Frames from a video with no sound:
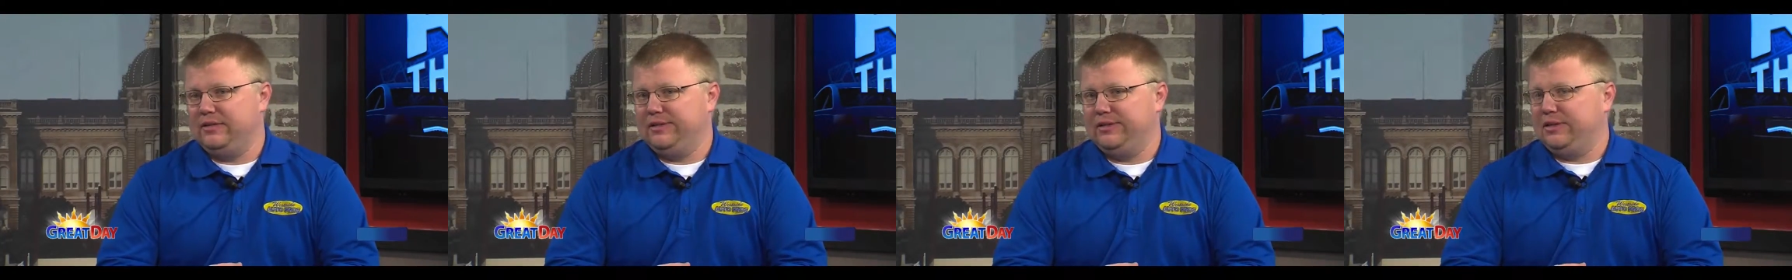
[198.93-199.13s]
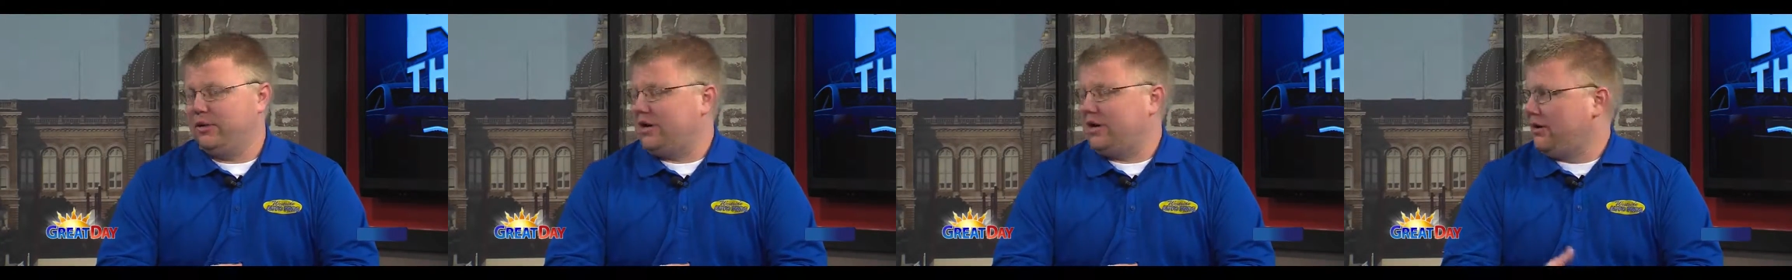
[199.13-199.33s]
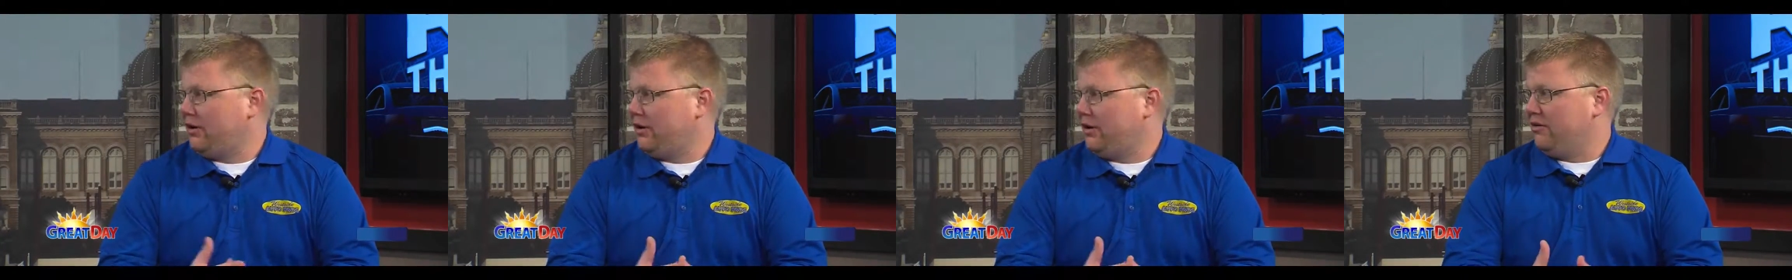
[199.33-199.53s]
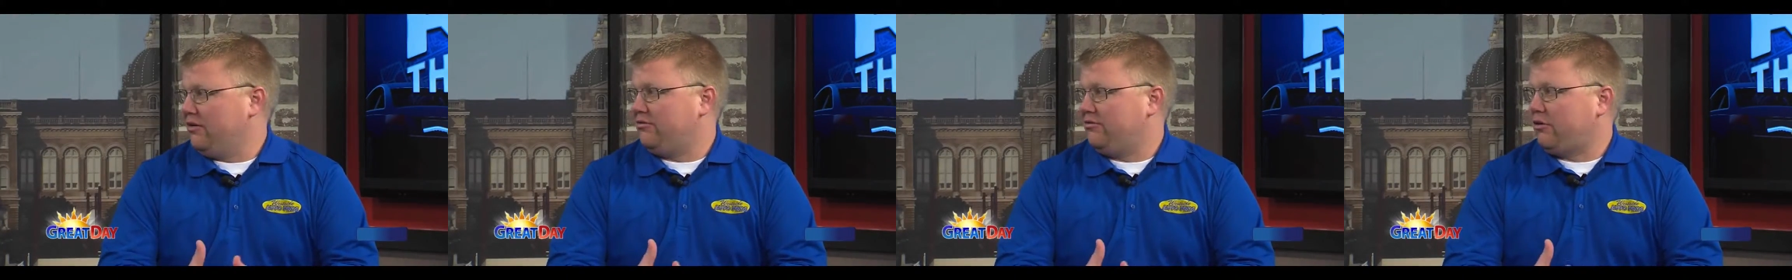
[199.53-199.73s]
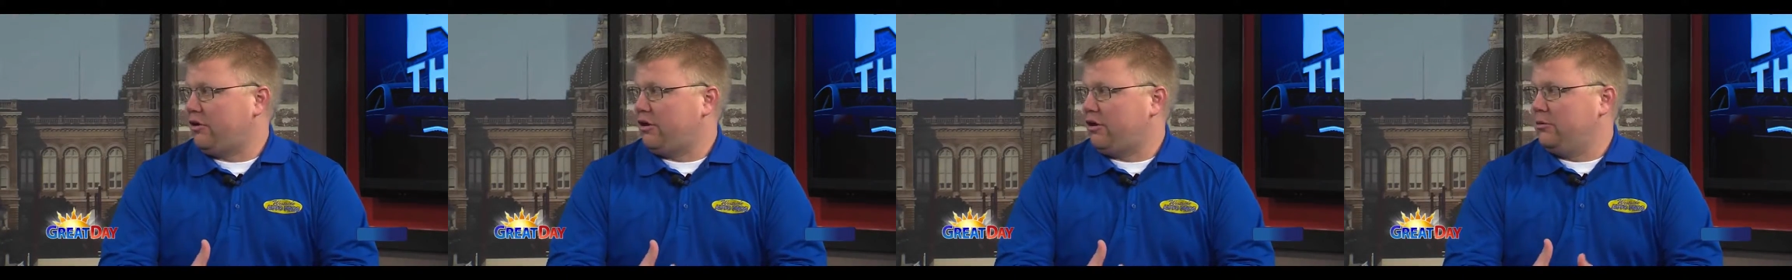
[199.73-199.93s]
out on the
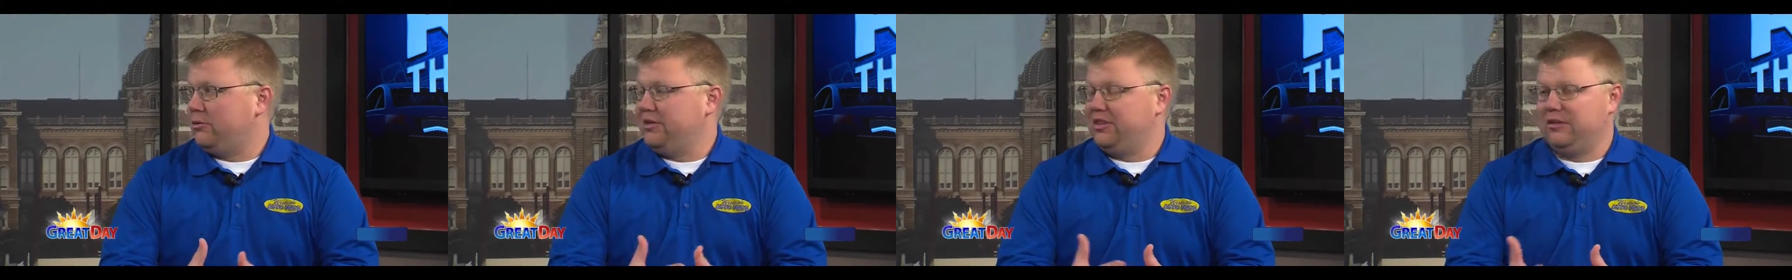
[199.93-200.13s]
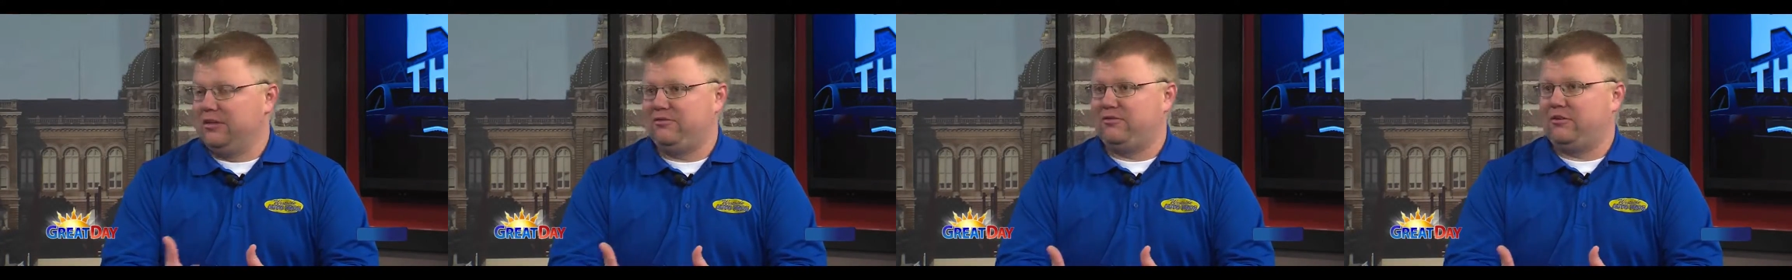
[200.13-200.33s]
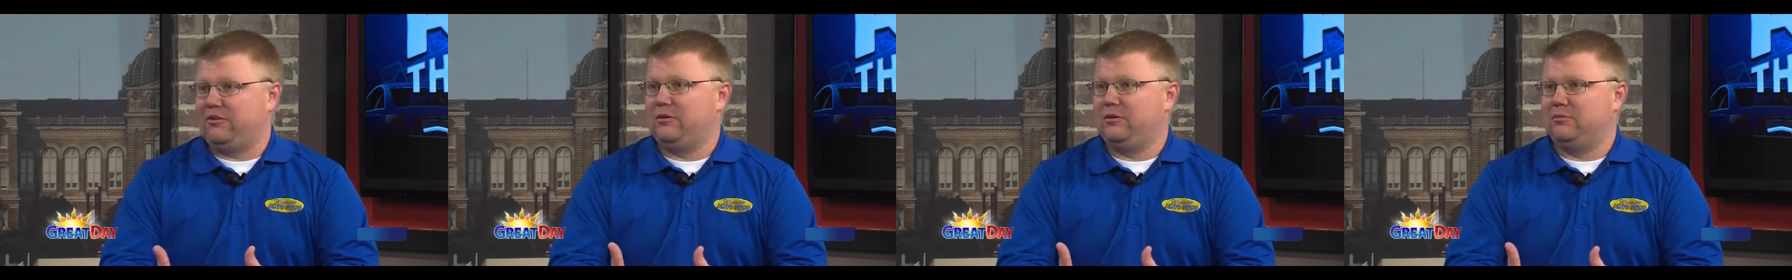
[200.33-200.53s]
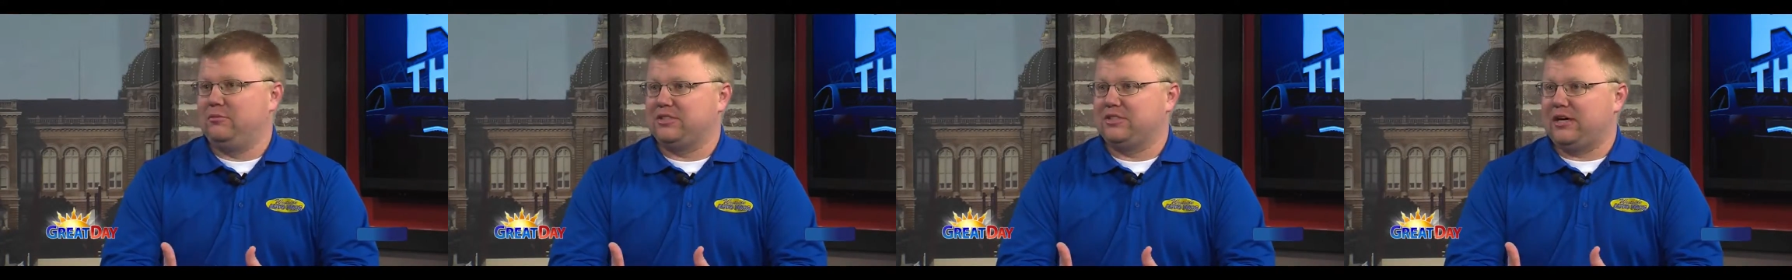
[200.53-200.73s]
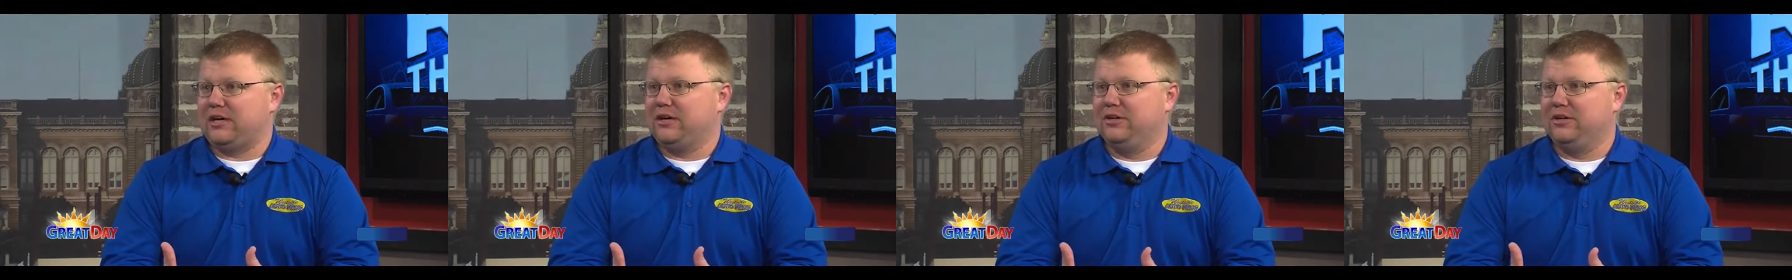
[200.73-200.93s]
farm, in the farm
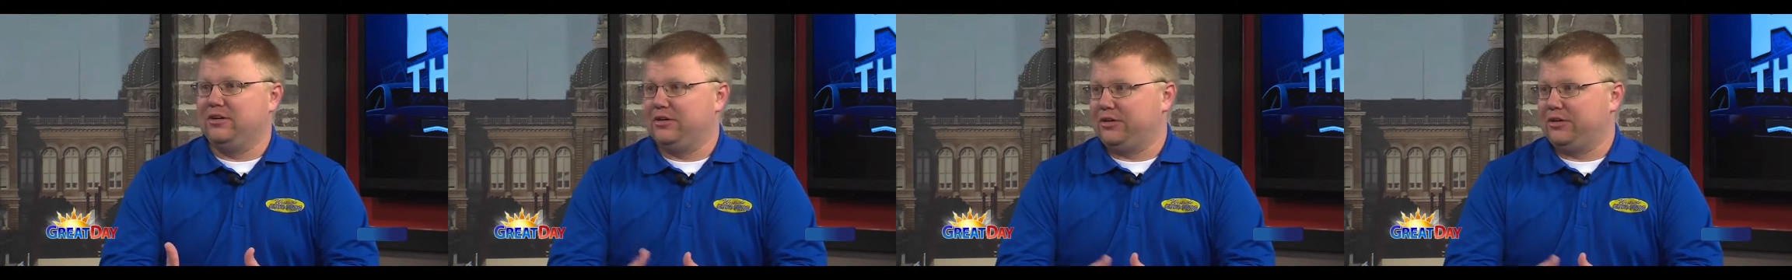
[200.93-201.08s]
tire,